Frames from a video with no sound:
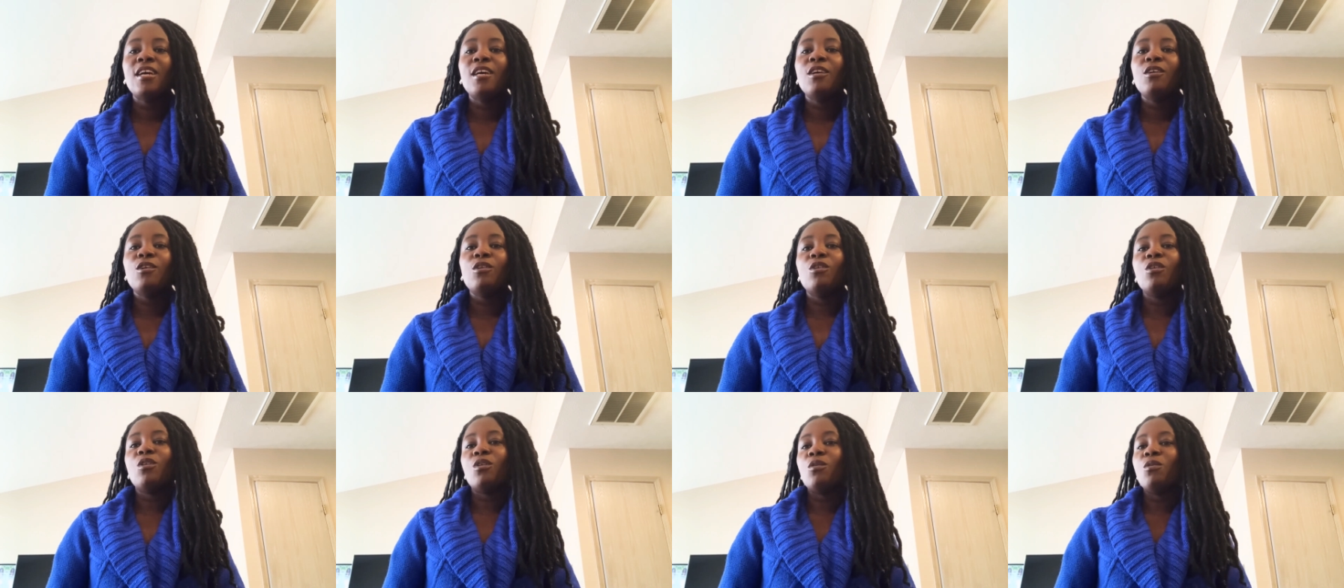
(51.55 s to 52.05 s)

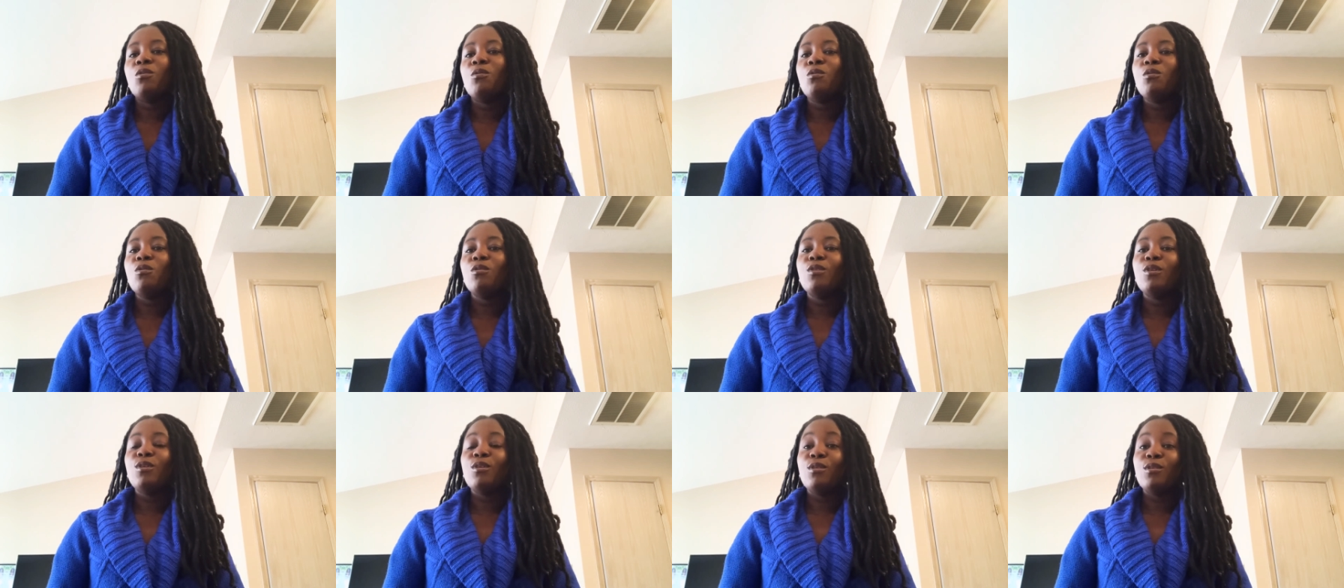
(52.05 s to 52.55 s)
you know,
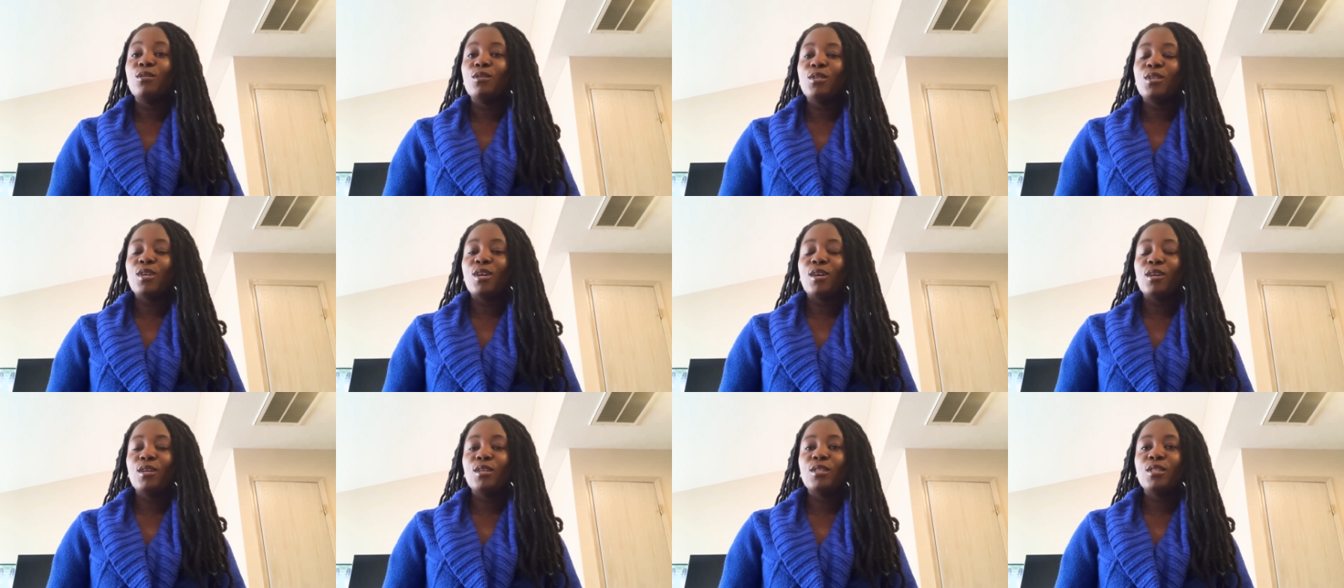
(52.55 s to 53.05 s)
who do you
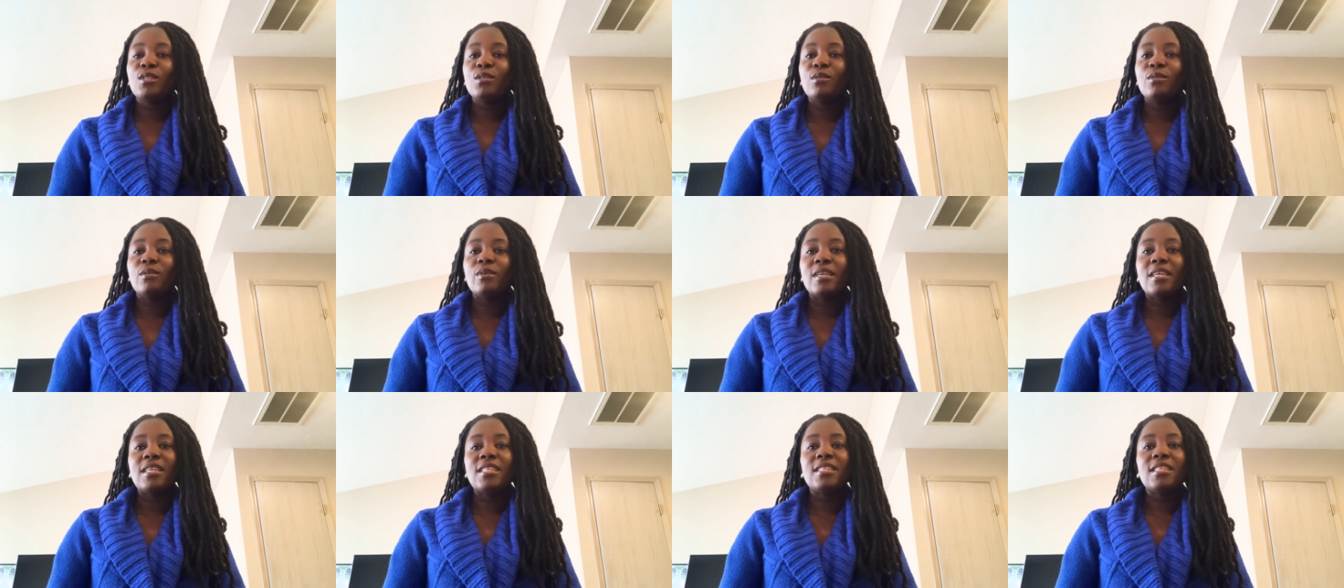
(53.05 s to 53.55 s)
talk
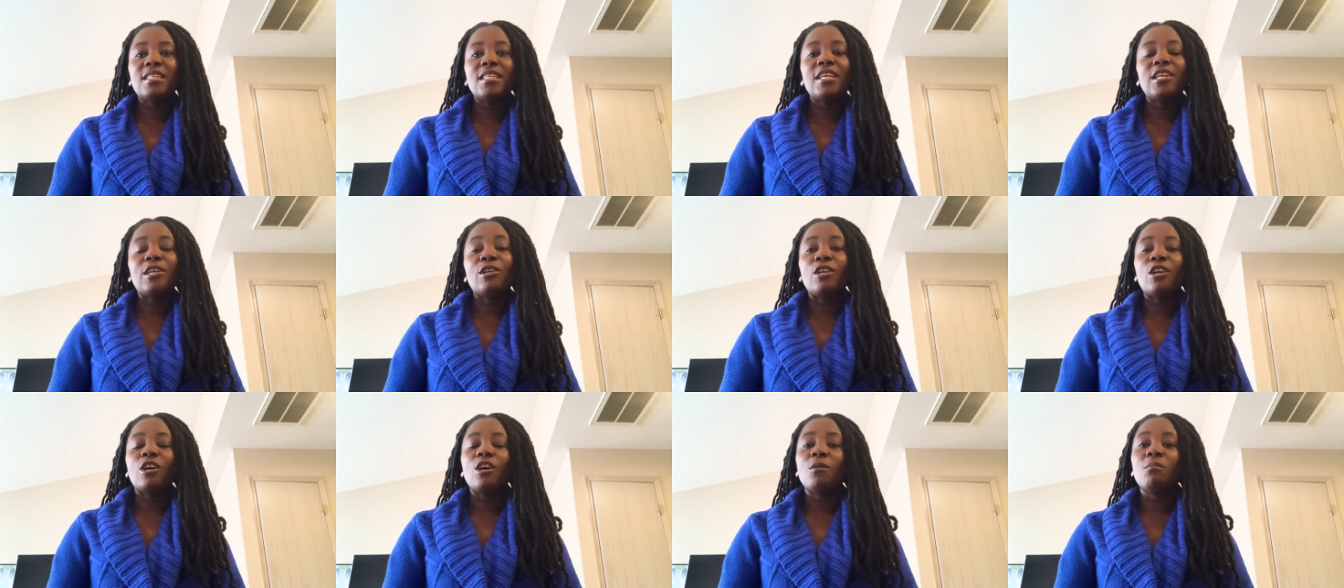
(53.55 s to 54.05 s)
to? Is it a
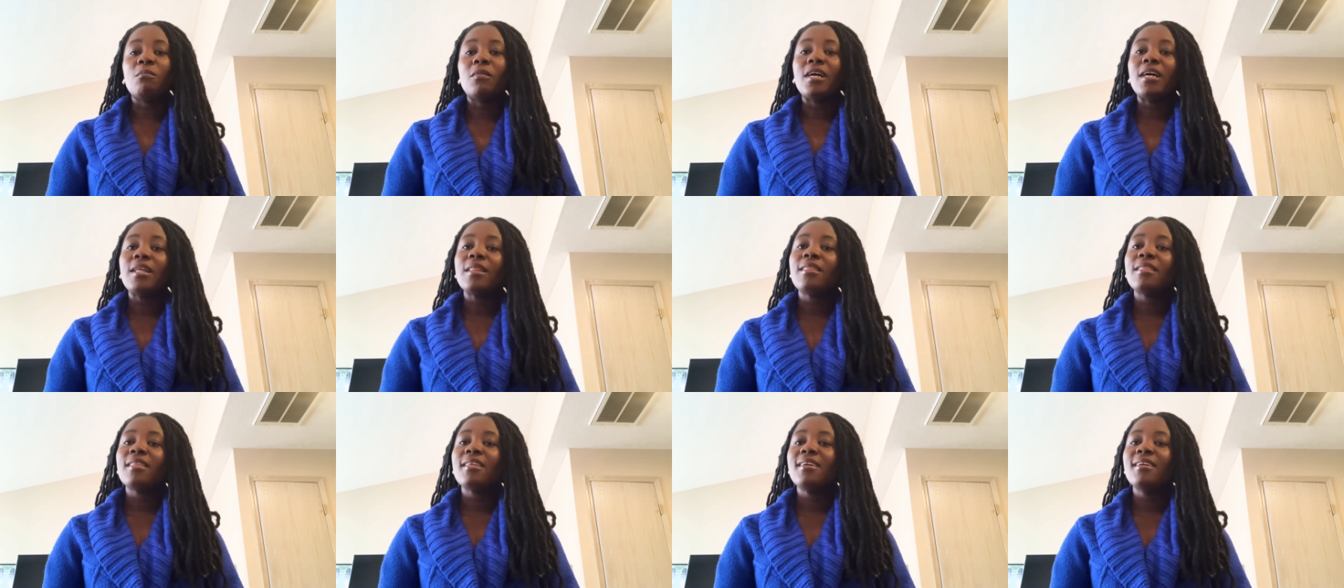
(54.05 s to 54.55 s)

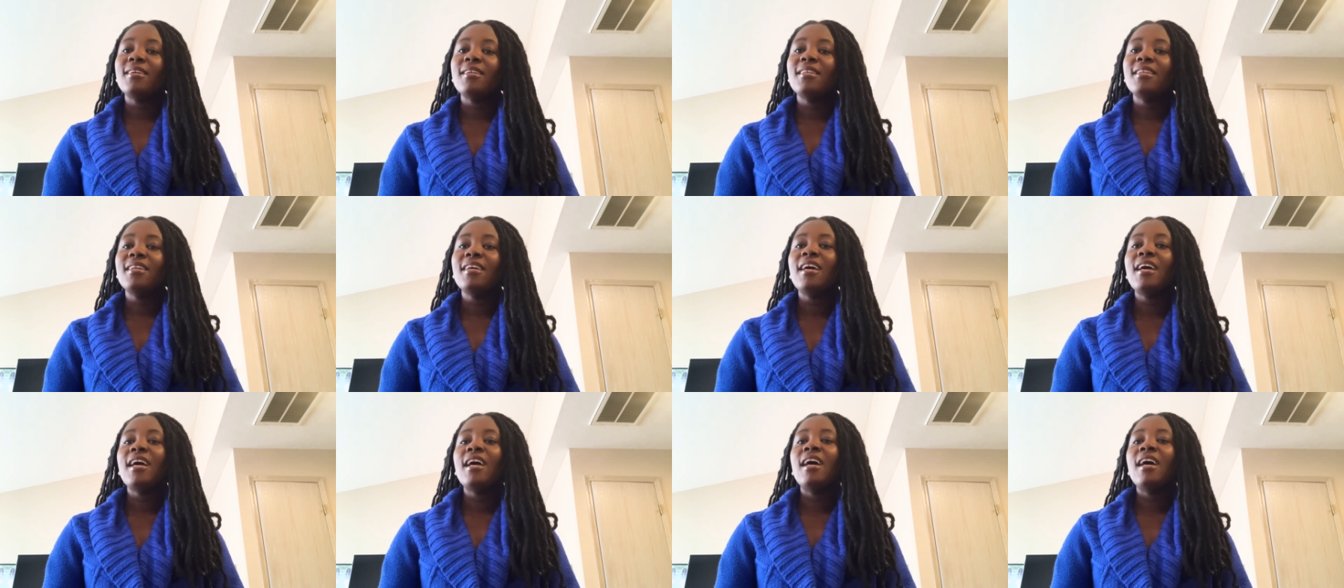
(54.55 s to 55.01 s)
normal thing?